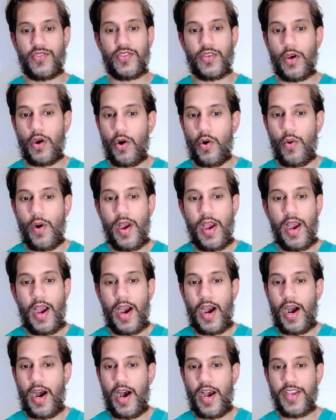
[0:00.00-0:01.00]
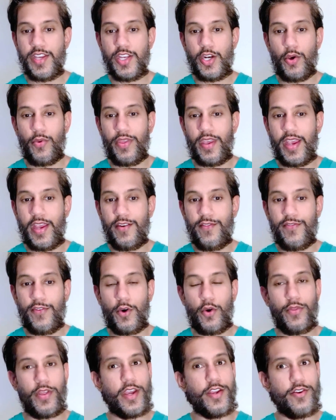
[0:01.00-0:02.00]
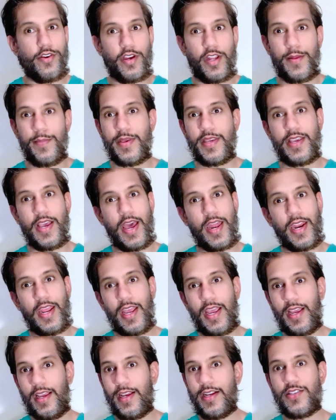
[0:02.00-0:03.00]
So, the info that you're going to be getting,